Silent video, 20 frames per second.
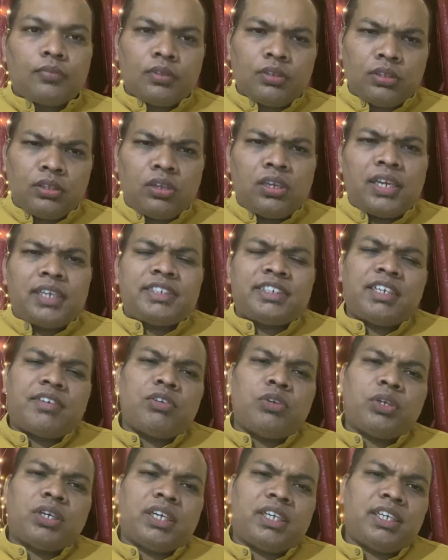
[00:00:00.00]
Now let's have a
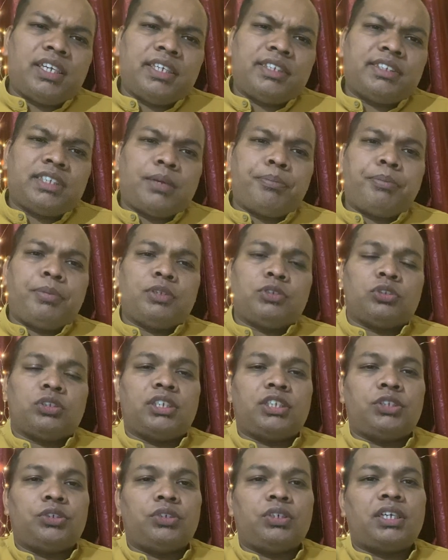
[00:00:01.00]
look at an example so
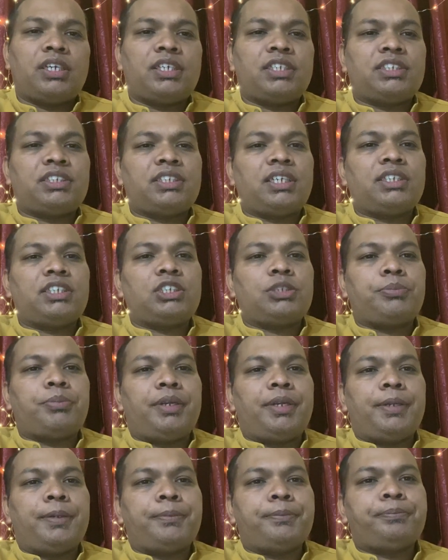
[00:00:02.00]
that you could understand this
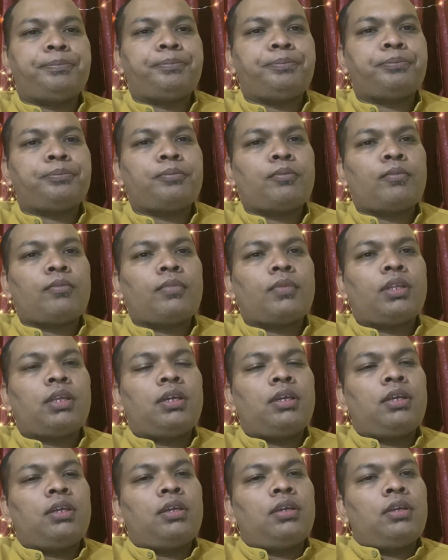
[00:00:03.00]
better.
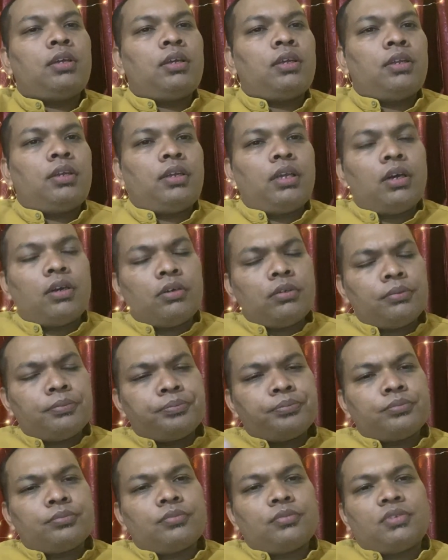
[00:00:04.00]
Now,
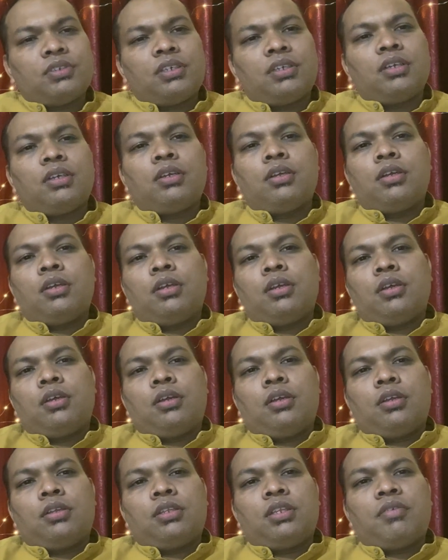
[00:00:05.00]

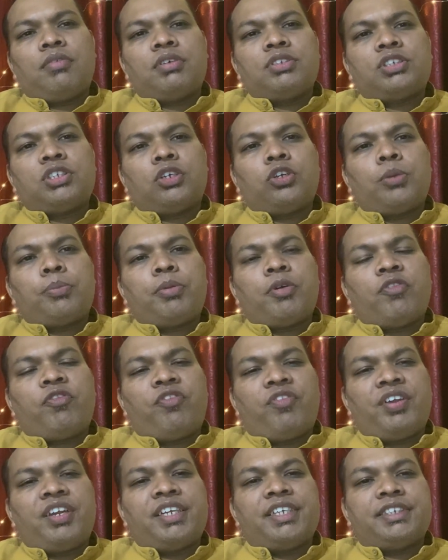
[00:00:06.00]
there was a group of
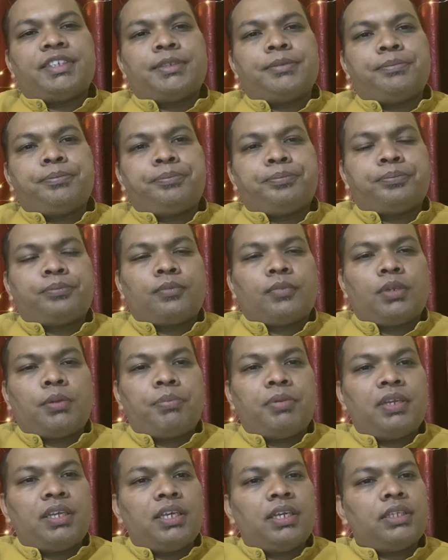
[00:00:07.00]
friends
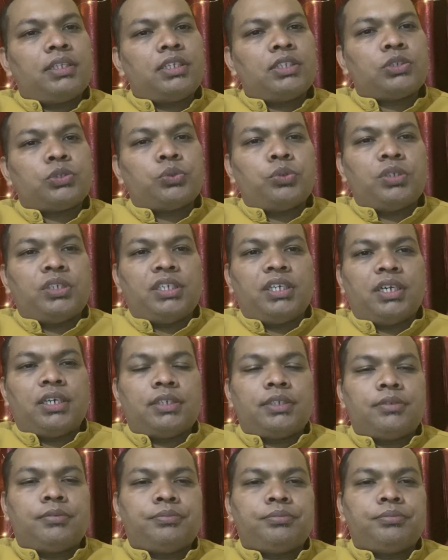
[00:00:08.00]
playing in the schoolyard.